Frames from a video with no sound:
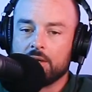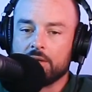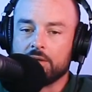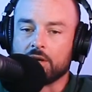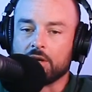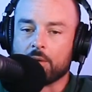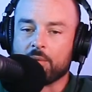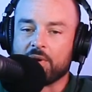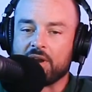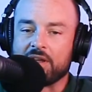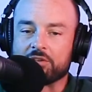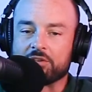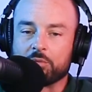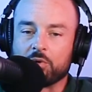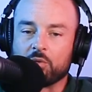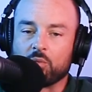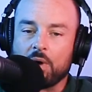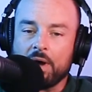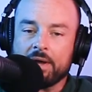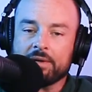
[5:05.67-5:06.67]
I'm gonna have to
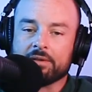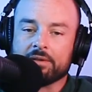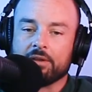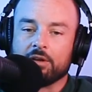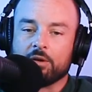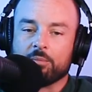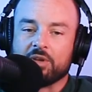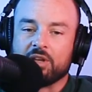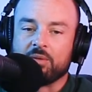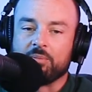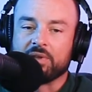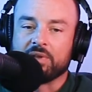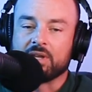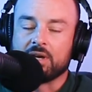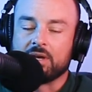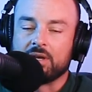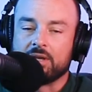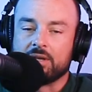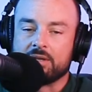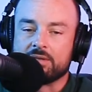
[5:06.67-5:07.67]
rewind a little bit
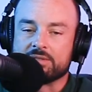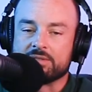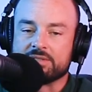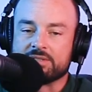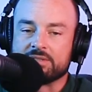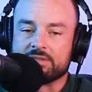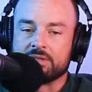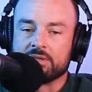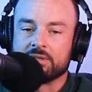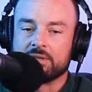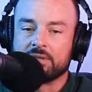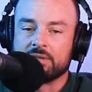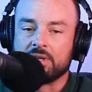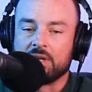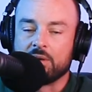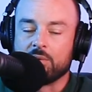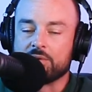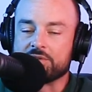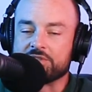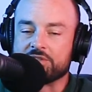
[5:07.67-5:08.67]
because
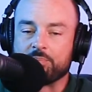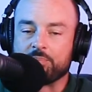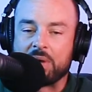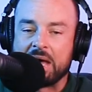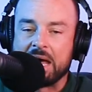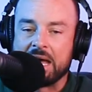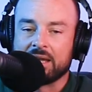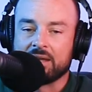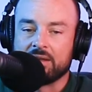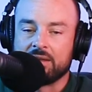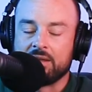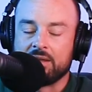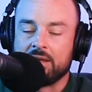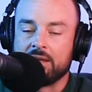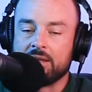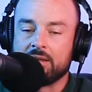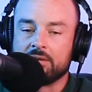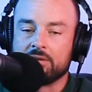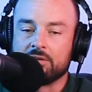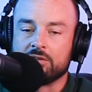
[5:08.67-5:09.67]
it was back
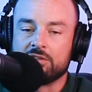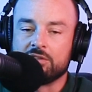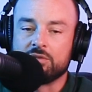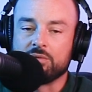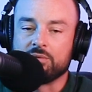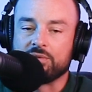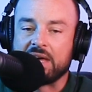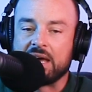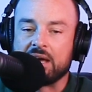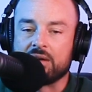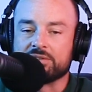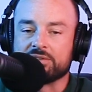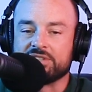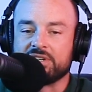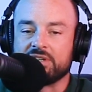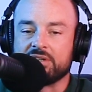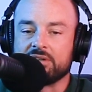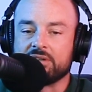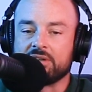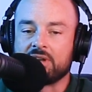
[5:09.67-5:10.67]
in
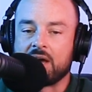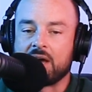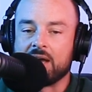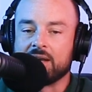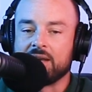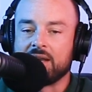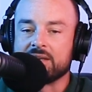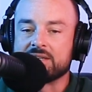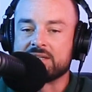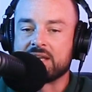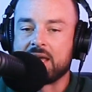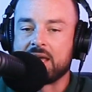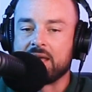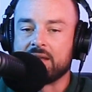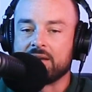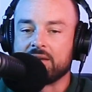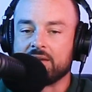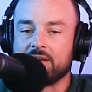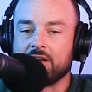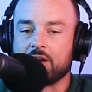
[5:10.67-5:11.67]
2009 and
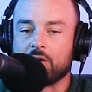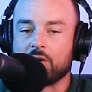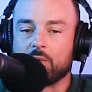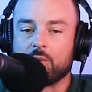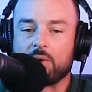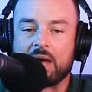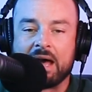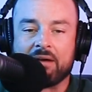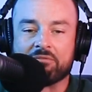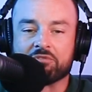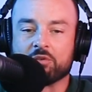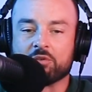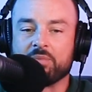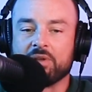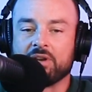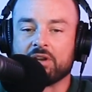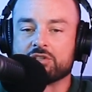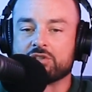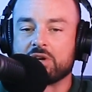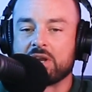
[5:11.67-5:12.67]
10. After
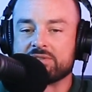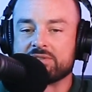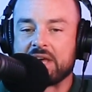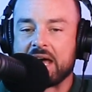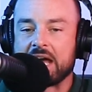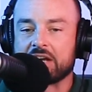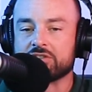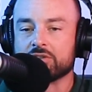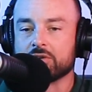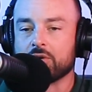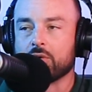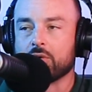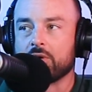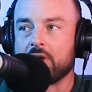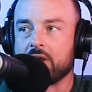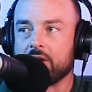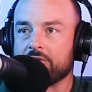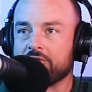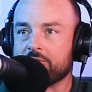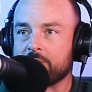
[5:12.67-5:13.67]
being a transaction
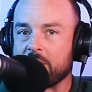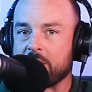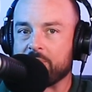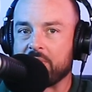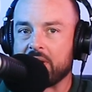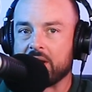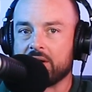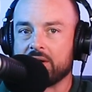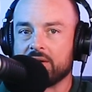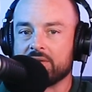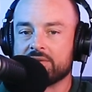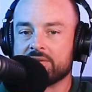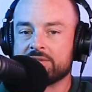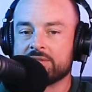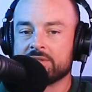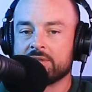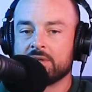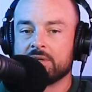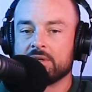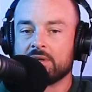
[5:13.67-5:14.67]
coordinator for my parents,
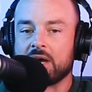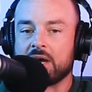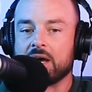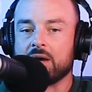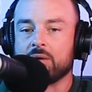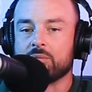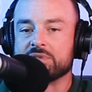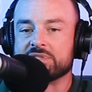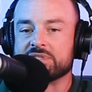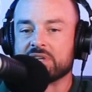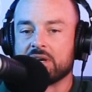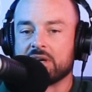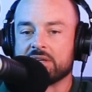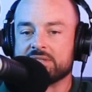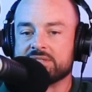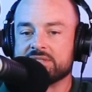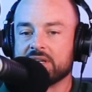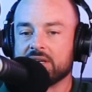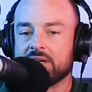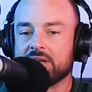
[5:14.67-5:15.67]
I was
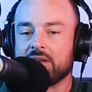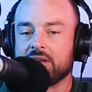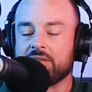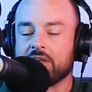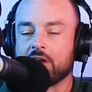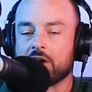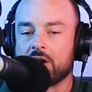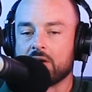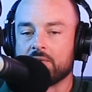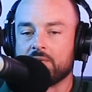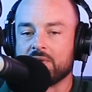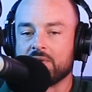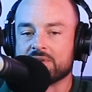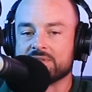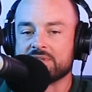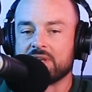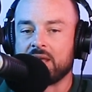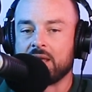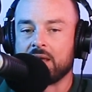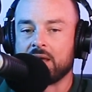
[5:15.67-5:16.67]
sitting in the
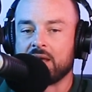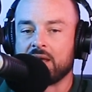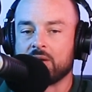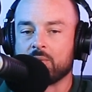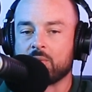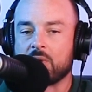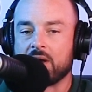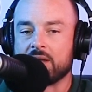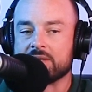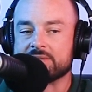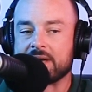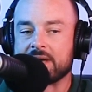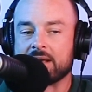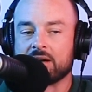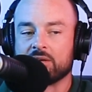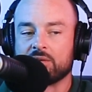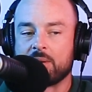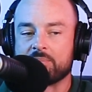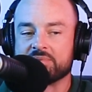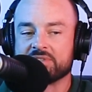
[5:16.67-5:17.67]
office, and my
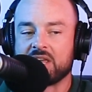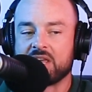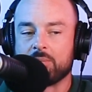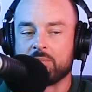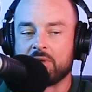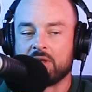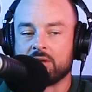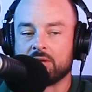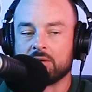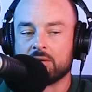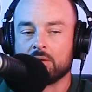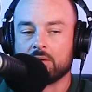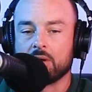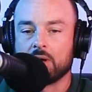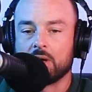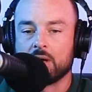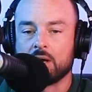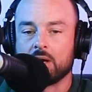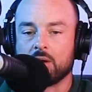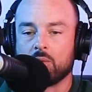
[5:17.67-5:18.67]
title reps came in
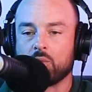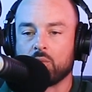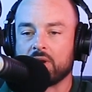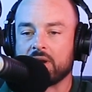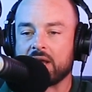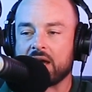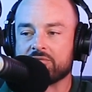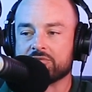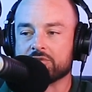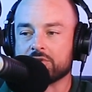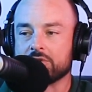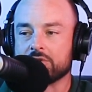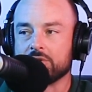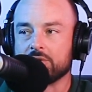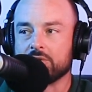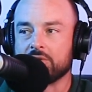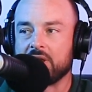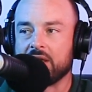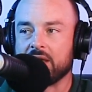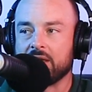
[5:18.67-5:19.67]
one
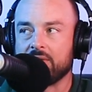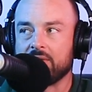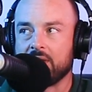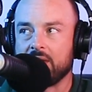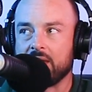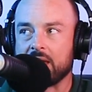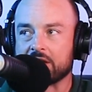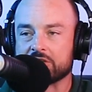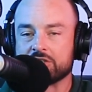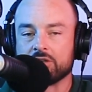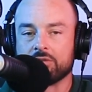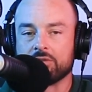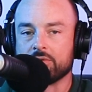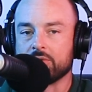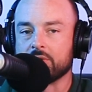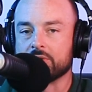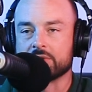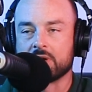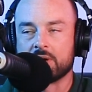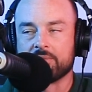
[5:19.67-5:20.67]
afternoon, and they actually
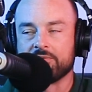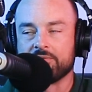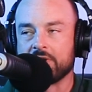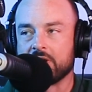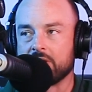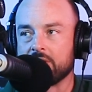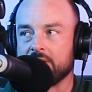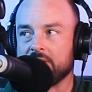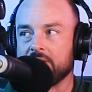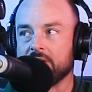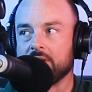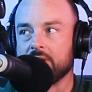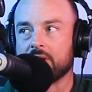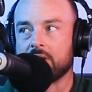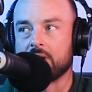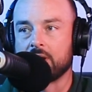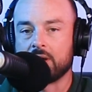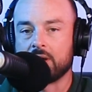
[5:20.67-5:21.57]
threw a Tom Ferry